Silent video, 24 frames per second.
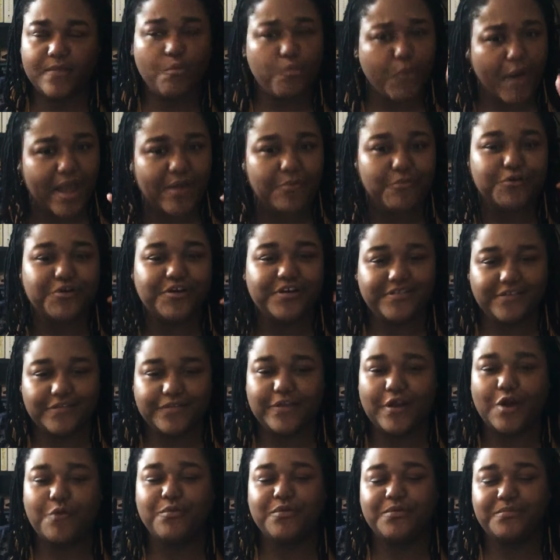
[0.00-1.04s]
Wayward and the
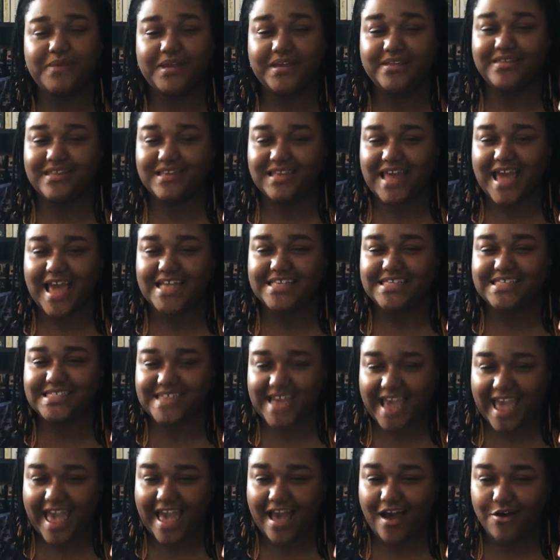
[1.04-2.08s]
third one being The Last
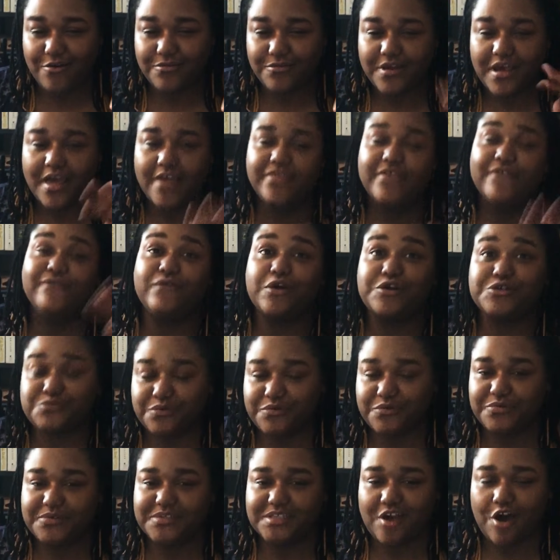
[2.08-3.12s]
Town. The first
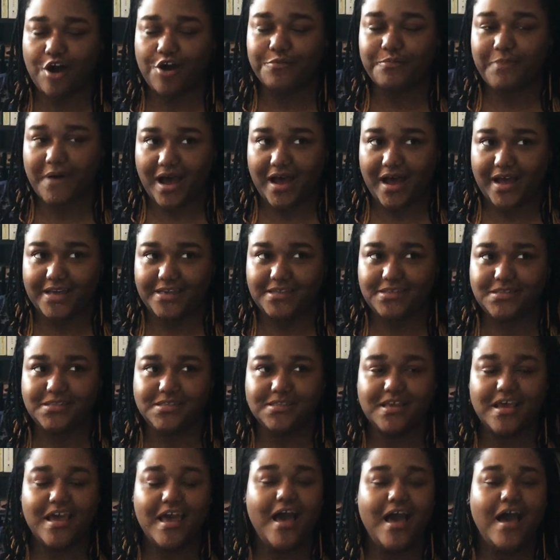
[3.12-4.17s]
one was called Pines.
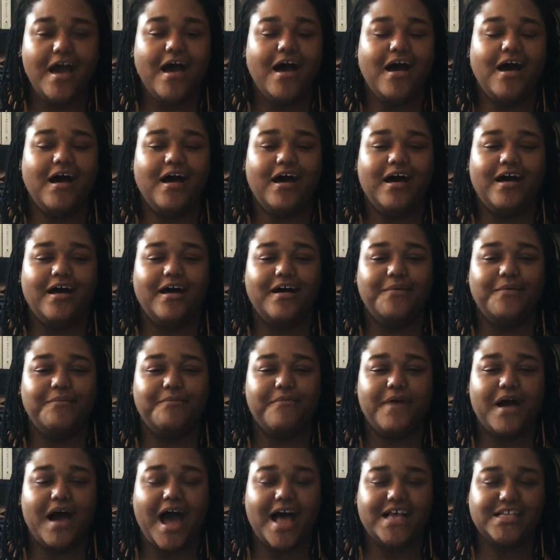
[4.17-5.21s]

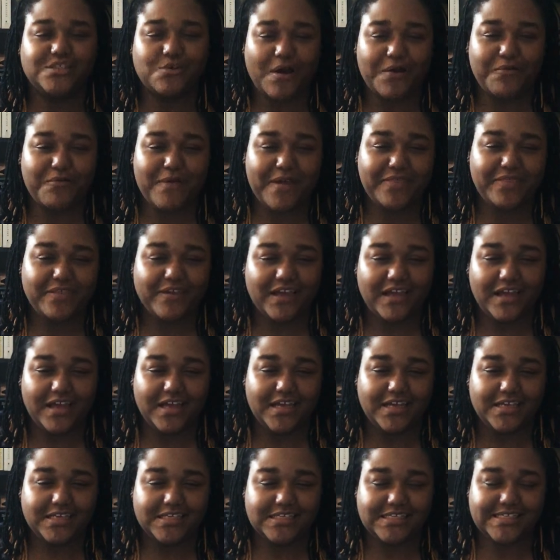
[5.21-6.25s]
So I read
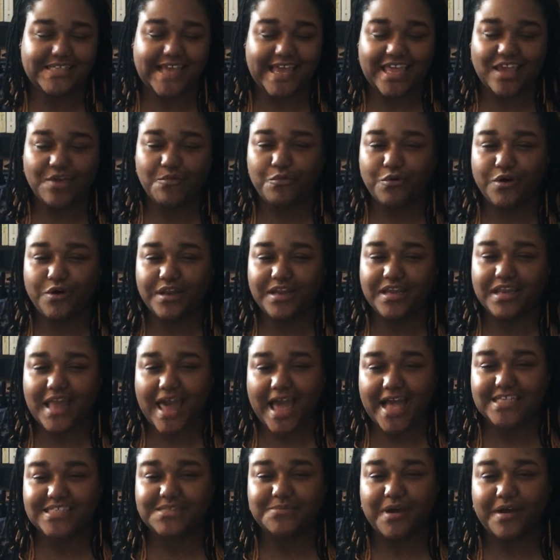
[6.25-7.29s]
the second one
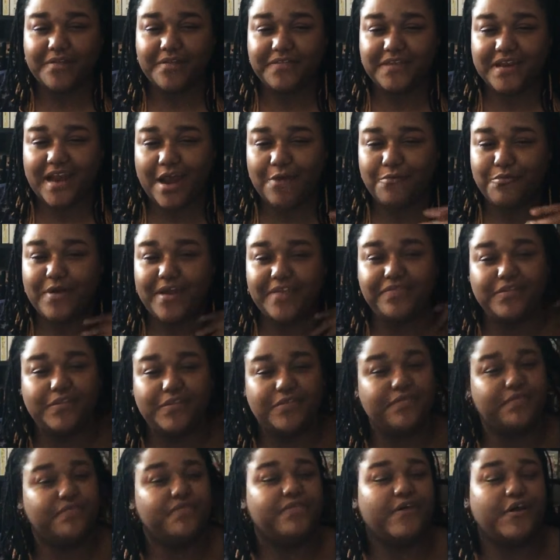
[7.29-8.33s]
last month, and I read
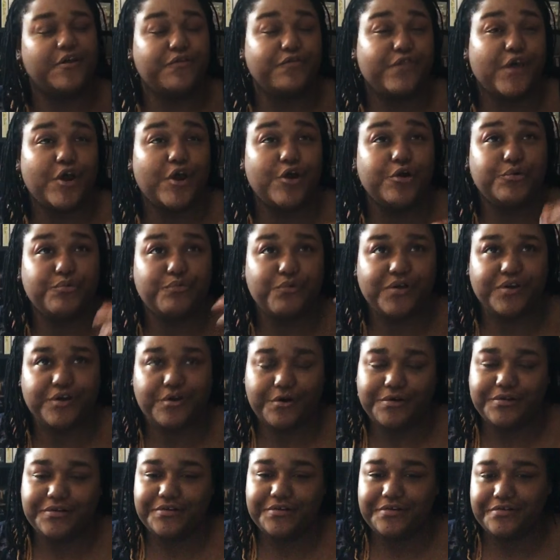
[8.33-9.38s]
the third one
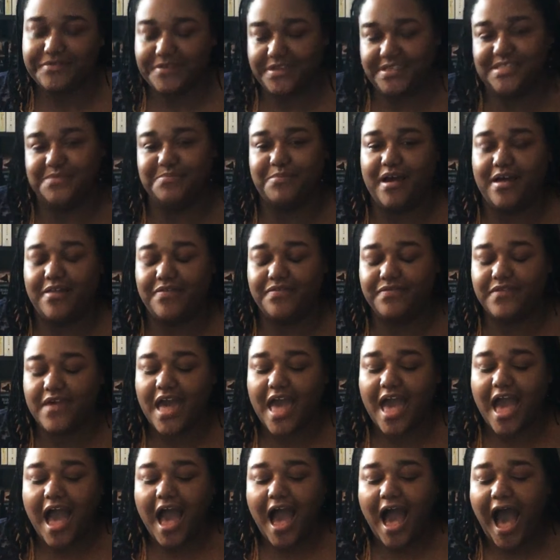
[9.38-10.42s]
earlier this month.
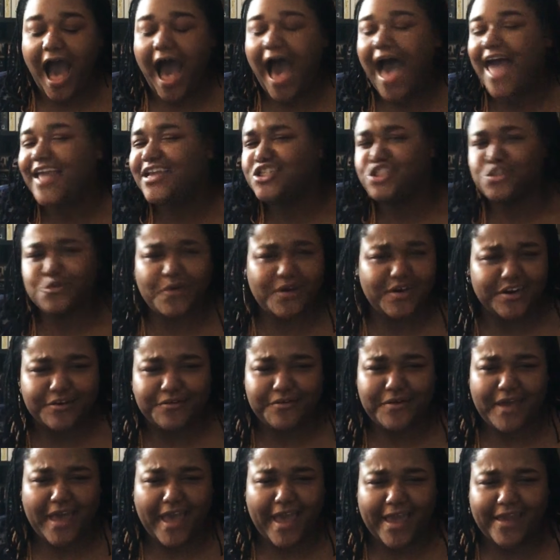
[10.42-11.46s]
I enjoyed it
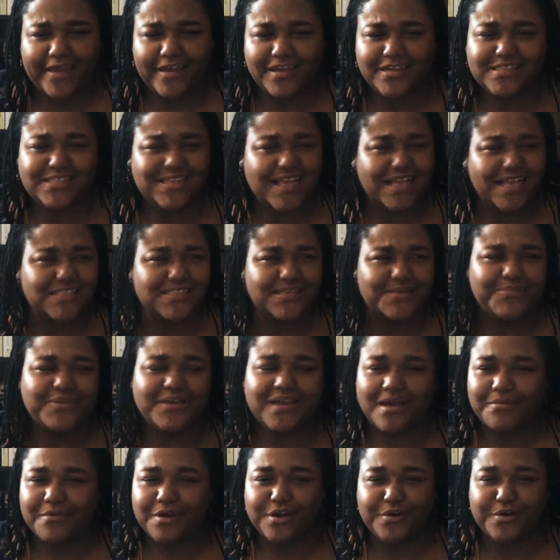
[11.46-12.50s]
okay. It's not
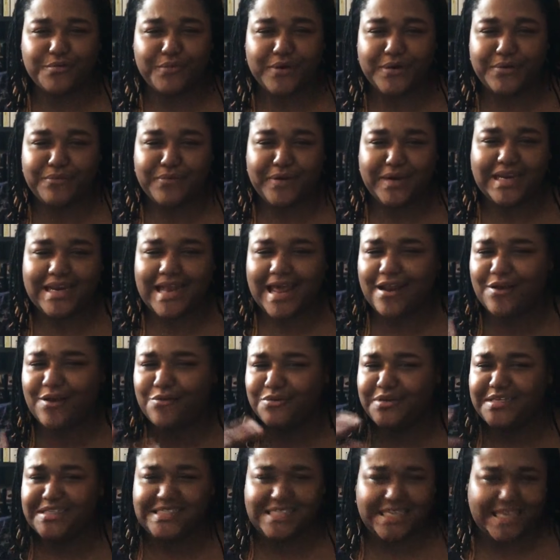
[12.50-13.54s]
something I'm going to reread. I
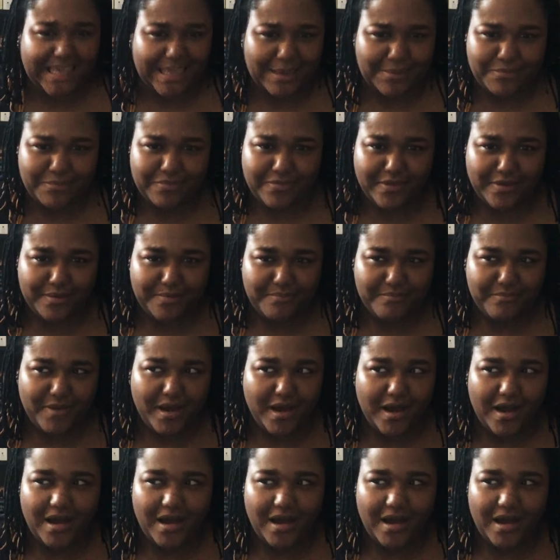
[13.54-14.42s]
don't need to keep them.